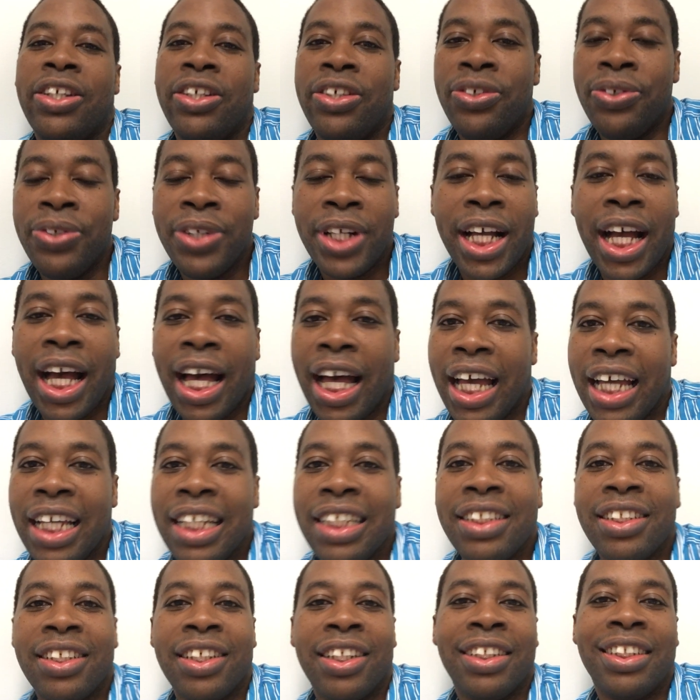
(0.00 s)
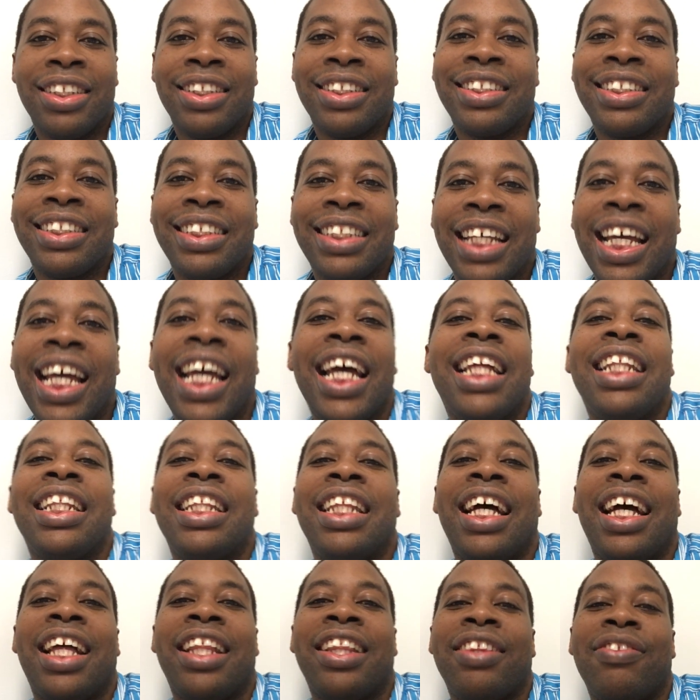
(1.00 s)
You guys understand
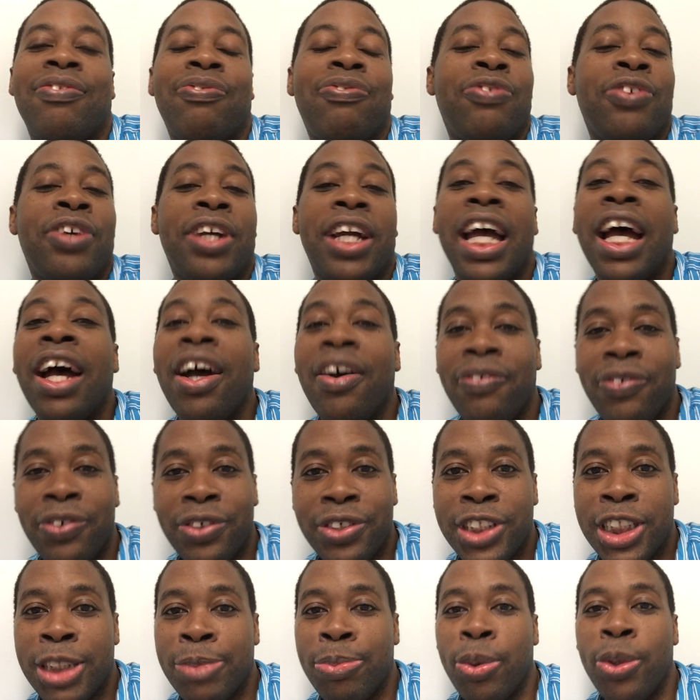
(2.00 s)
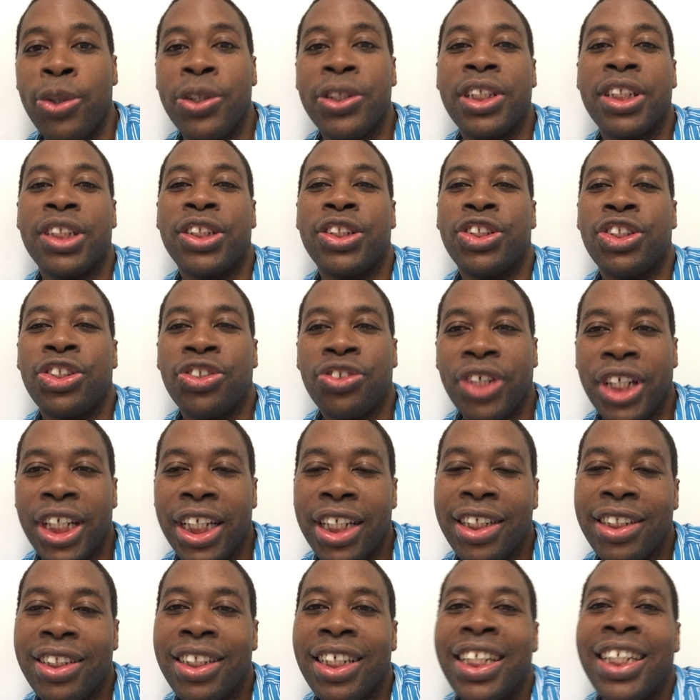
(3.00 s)
that forever Sports
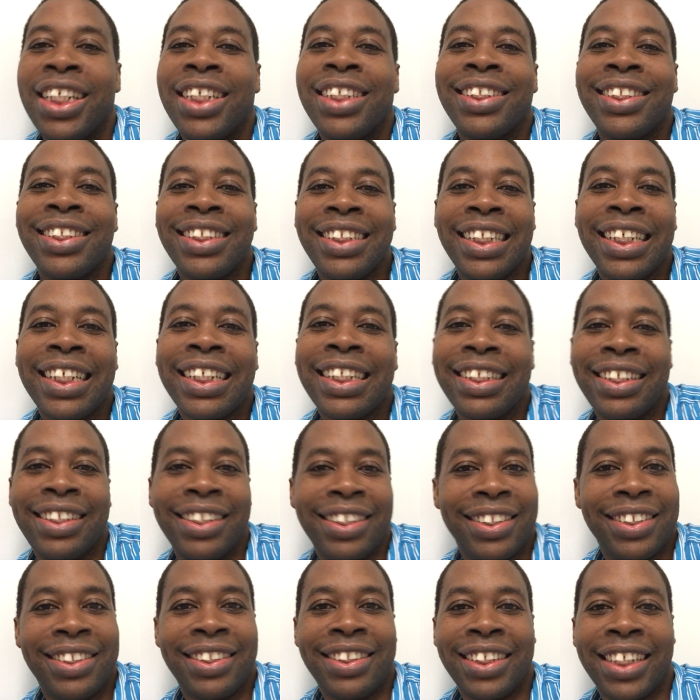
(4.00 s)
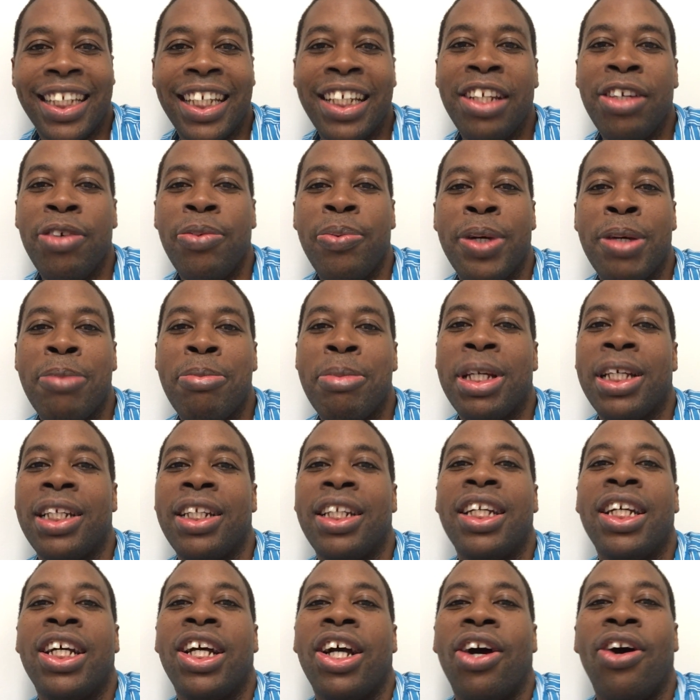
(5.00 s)
Illustrated stick to the skinny women
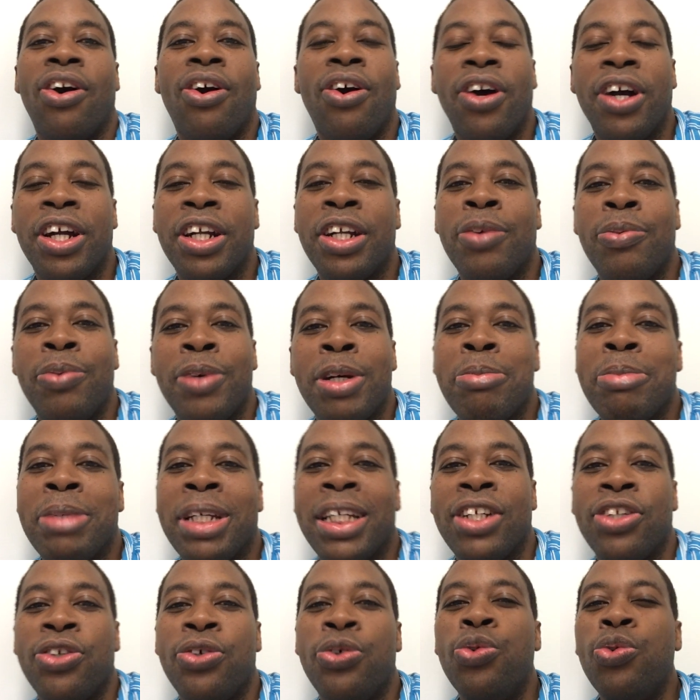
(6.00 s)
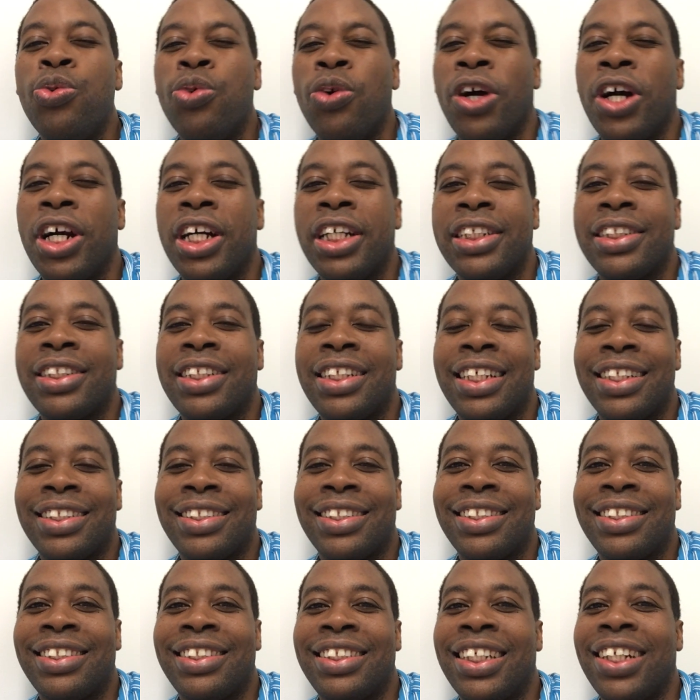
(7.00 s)
or the women who aren't
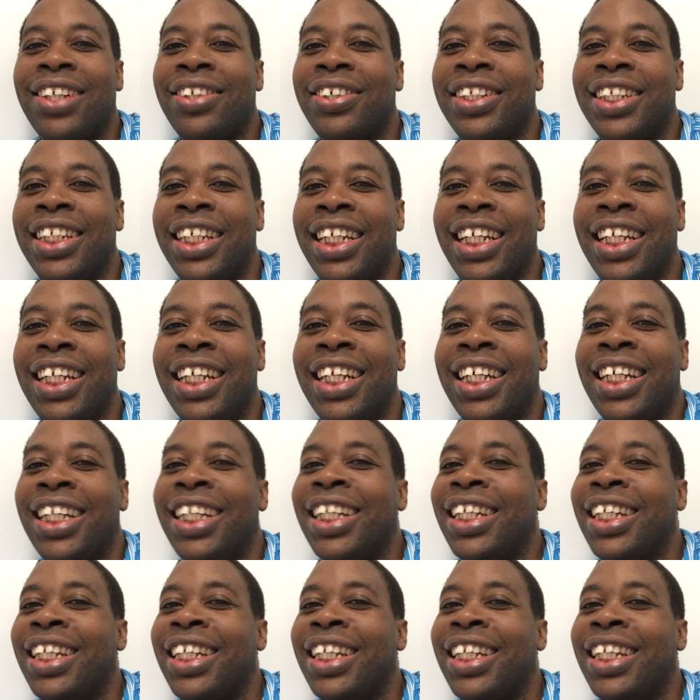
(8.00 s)
necessarily